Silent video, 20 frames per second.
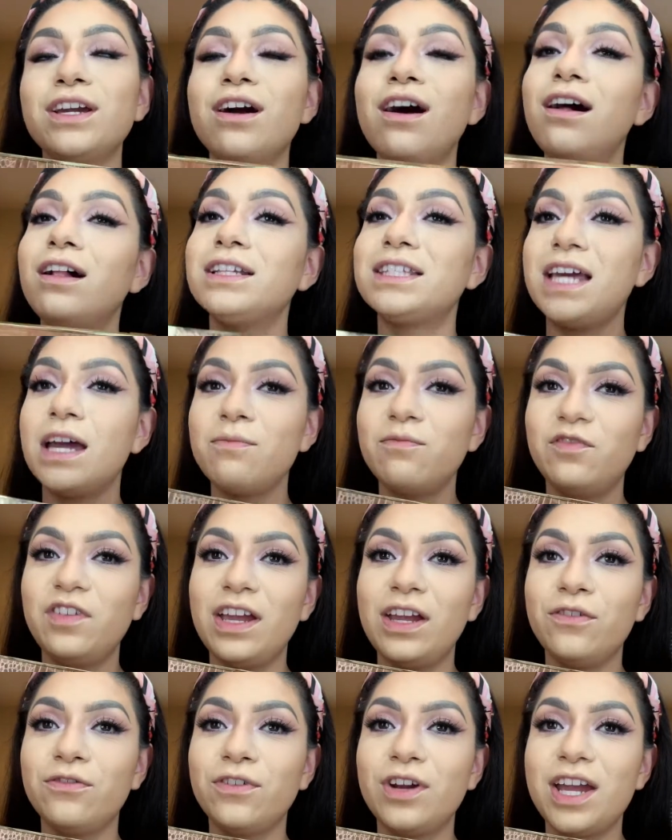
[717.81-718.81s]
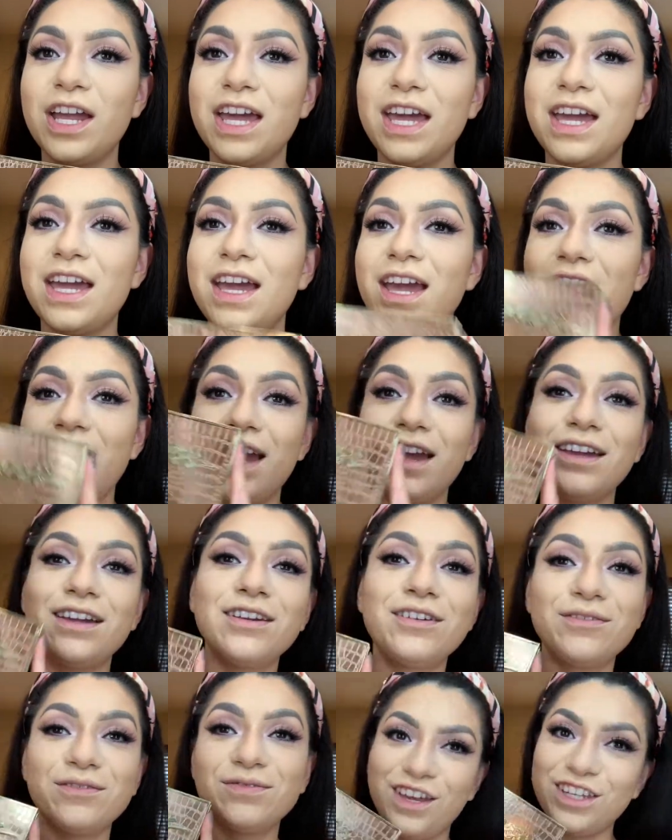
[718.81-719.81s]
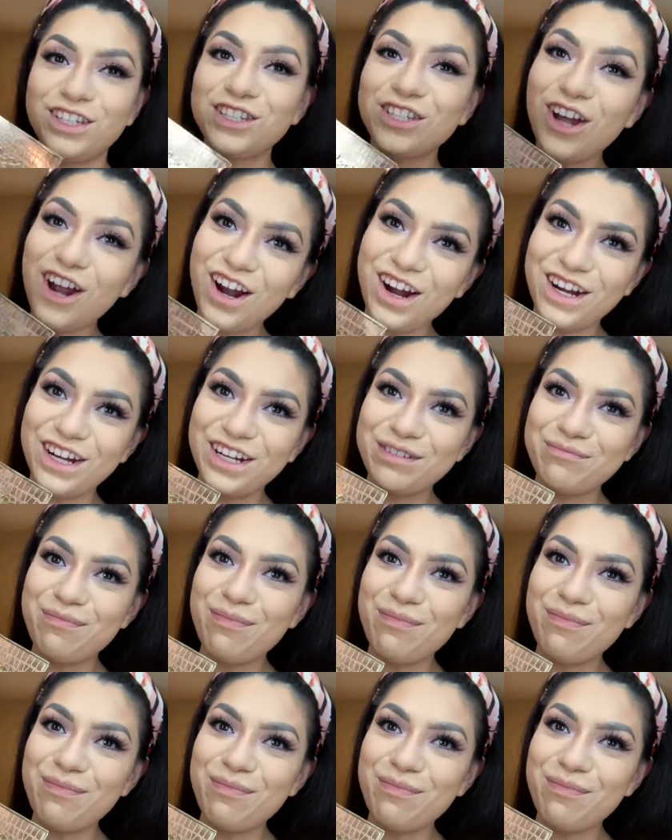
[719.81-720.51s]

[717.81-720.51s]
all-time favorite Tarte